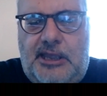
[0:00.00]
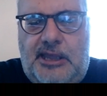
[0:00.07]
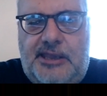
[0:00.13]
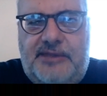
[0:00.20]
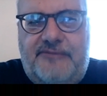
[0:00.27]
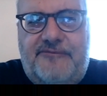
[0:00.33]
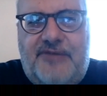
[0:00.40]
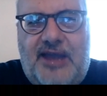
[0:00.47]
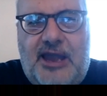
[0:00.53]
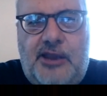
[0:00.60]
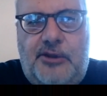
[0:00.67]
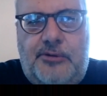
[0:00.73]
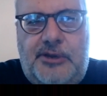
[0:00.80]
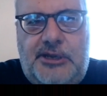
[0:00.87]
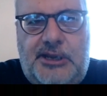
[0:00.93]
as a
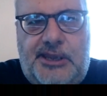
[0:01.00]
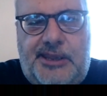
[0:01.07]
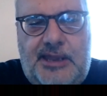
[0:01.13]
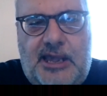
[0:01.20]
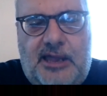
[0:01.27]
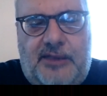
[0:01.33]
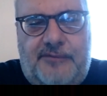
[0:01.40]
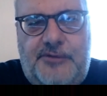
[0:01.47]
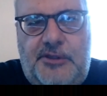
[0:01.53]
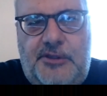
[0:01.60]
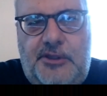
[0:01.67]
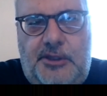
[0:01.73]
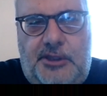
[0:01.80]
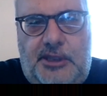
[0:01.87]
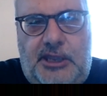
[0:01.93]
value in itself,
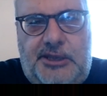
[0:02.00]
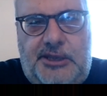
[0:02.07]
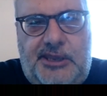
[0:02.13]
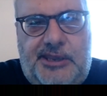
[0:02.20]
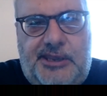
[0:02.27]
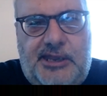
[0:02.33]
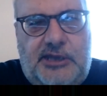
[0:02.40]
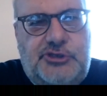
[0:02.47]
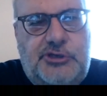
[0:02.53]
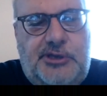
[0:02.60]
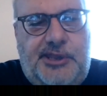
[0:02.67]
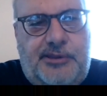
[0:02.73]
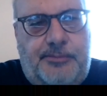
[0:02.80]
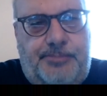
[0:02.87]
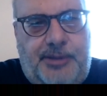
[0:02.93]
it is actually
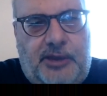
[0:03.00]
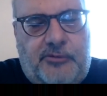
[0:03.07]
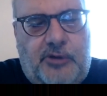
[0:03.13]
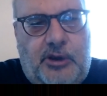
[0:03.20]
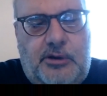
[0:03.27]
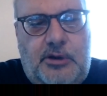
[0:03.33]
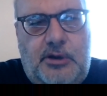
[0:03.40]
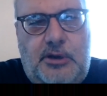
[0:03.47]
superior.